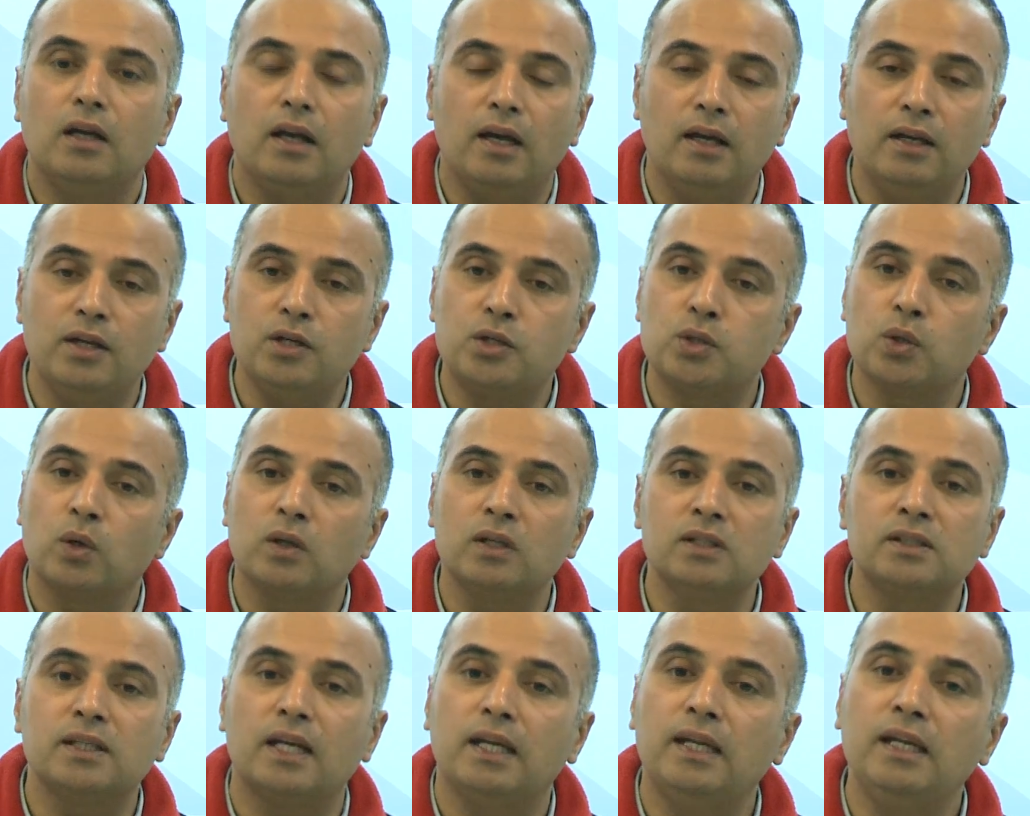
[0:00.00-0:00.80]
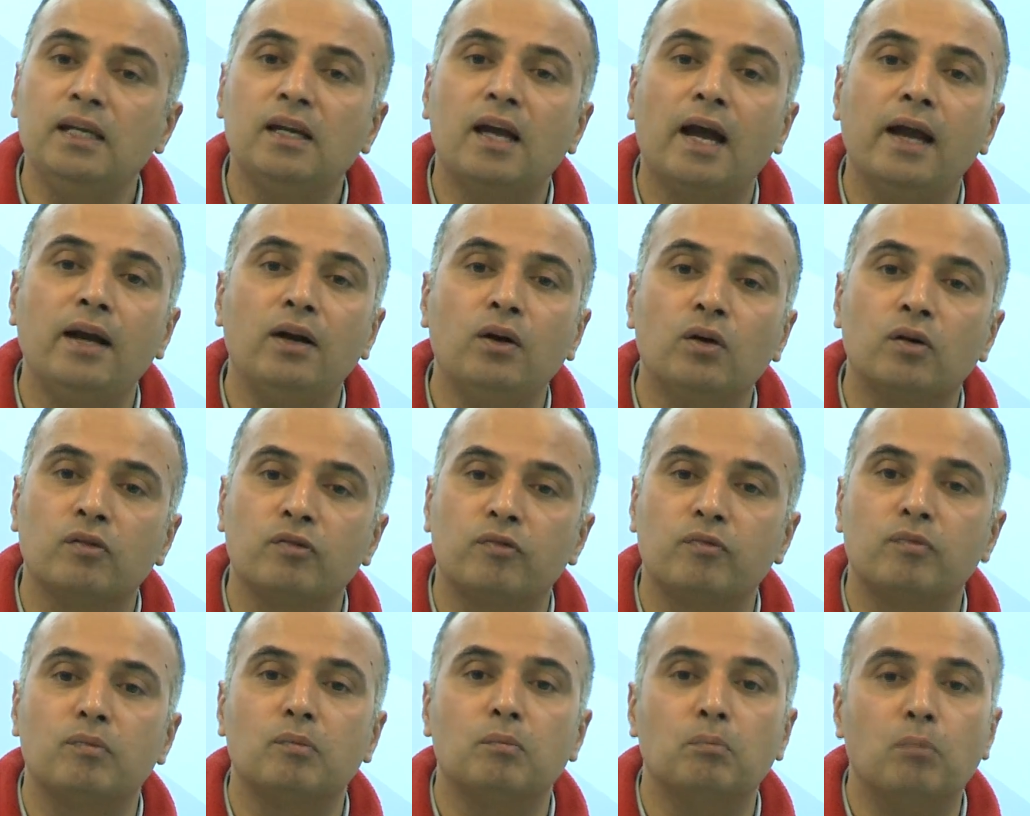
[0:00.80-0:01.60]
In insurance, any kind
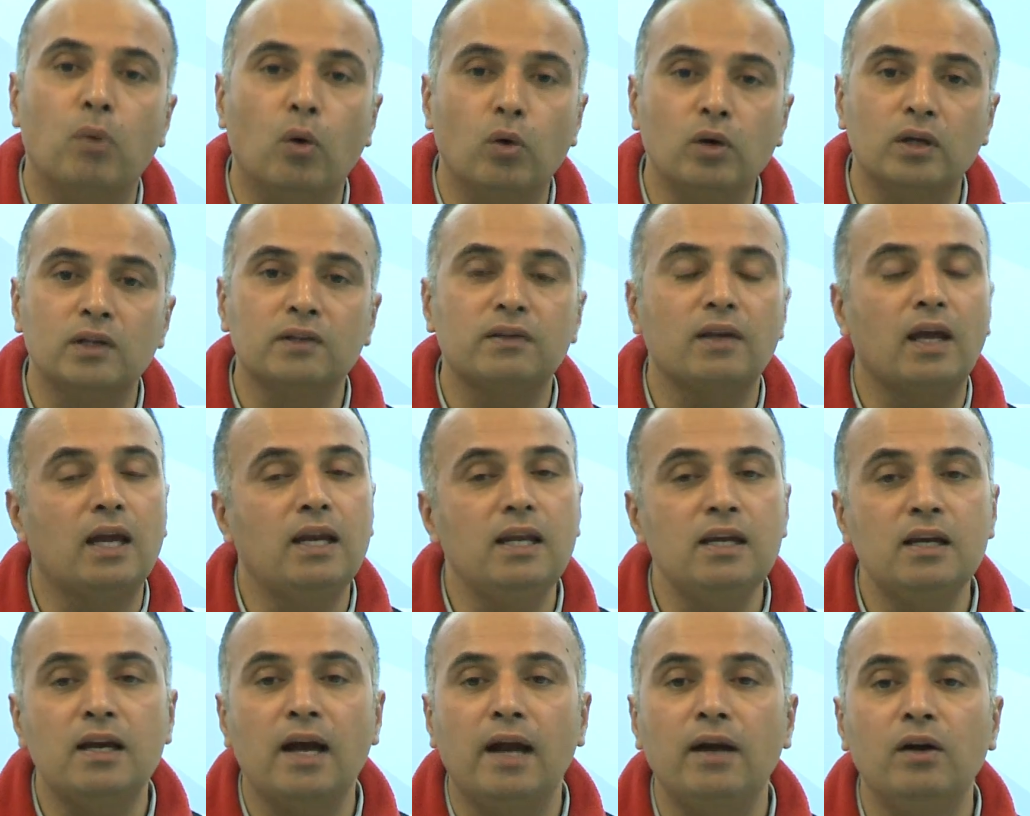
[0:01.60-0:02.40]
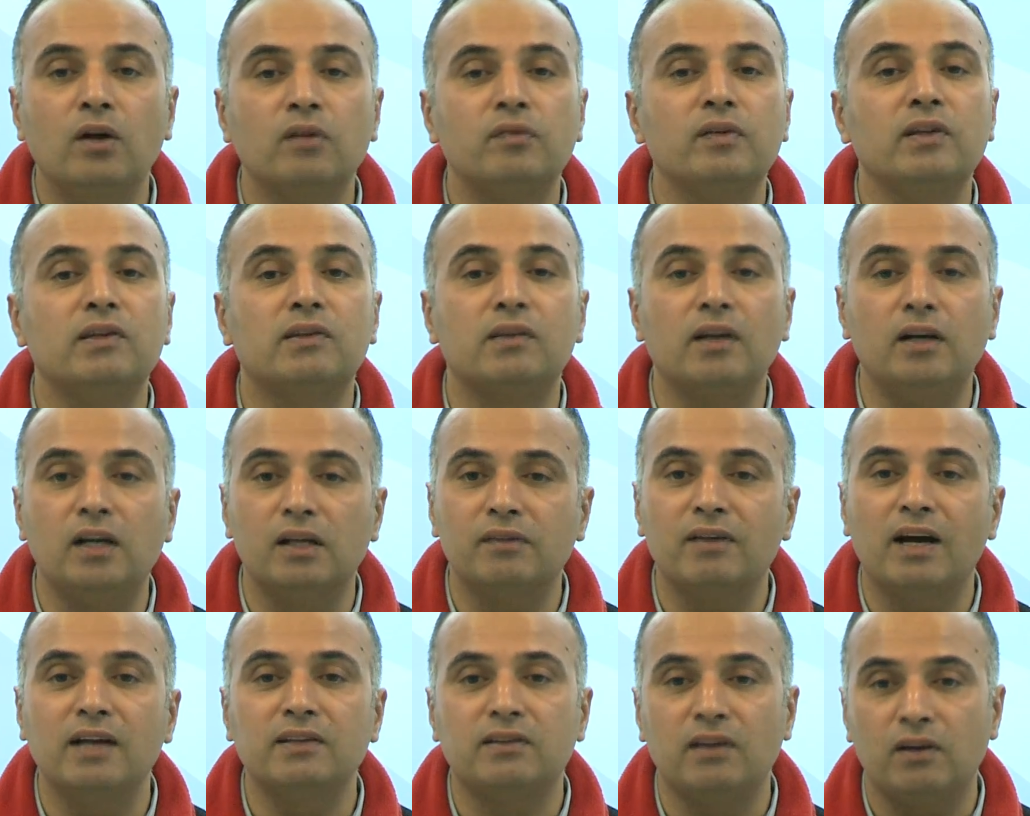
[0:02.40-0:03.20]
of bonus, any kind of
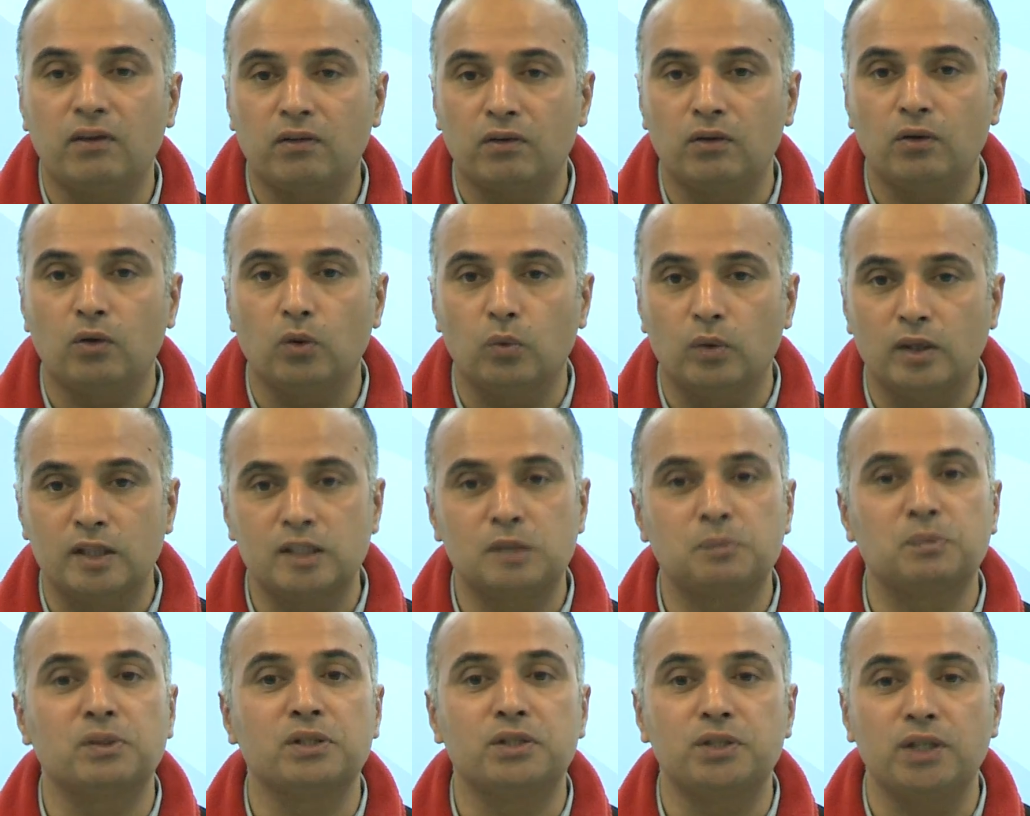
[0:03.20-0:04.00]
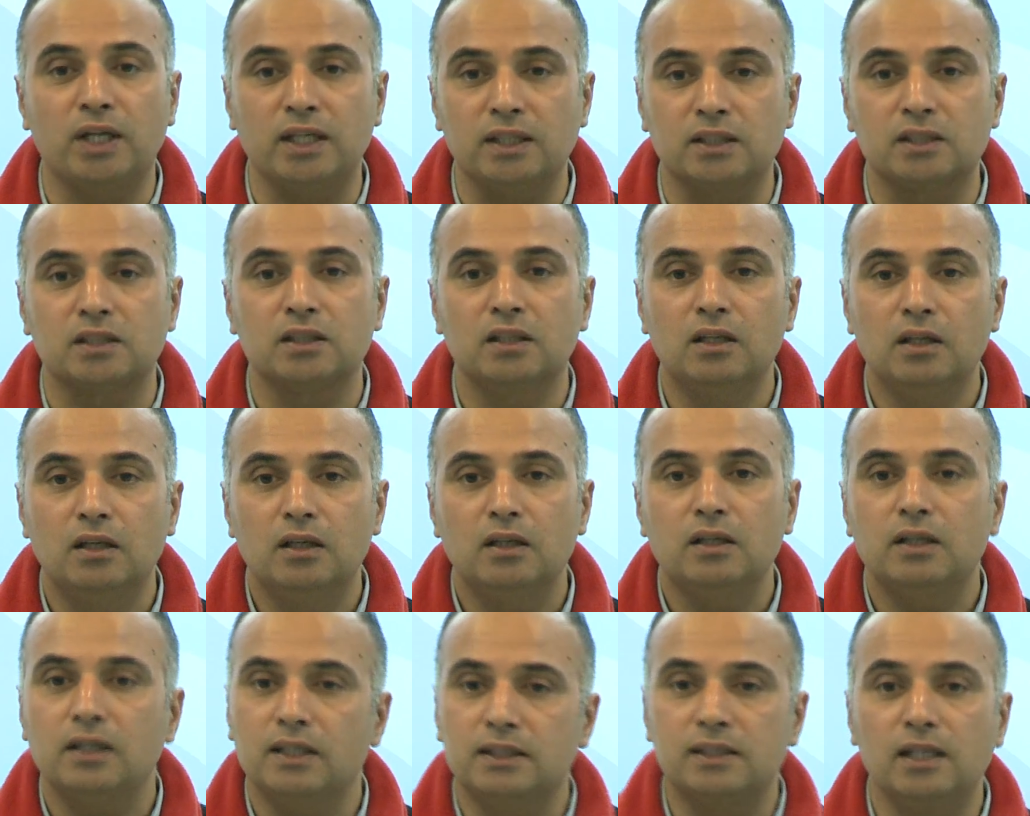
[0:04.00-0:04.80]
incentivization towards purchase
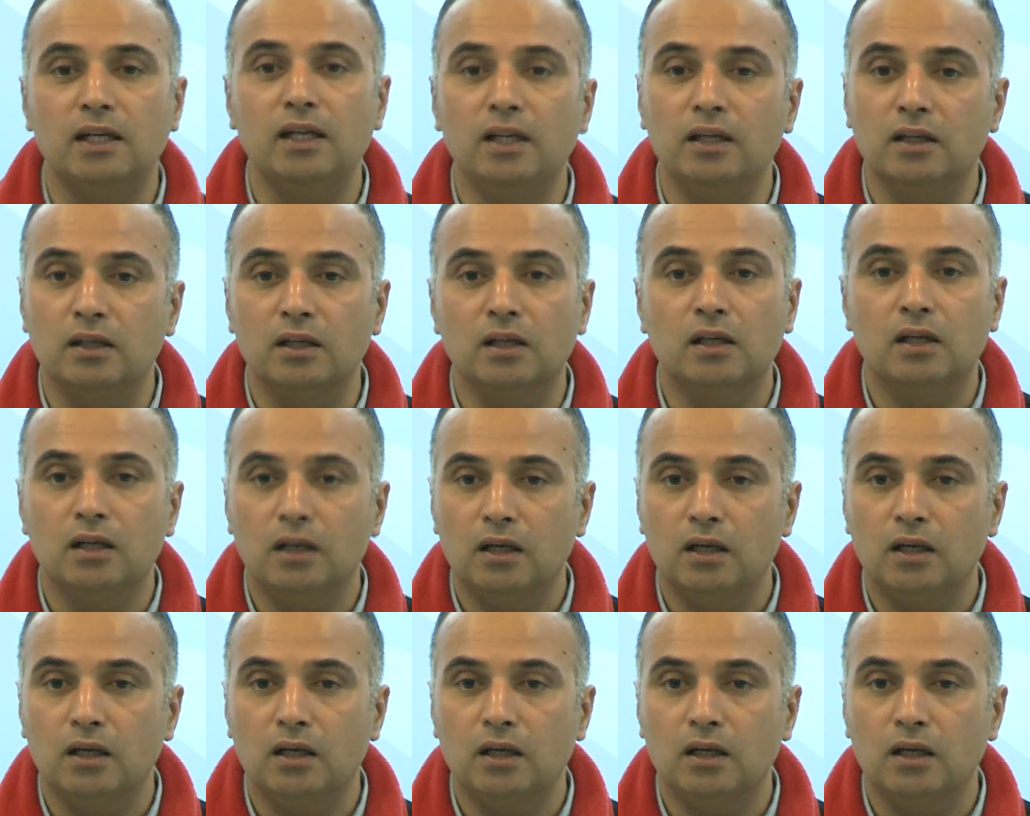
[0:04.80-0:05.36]
is illegal.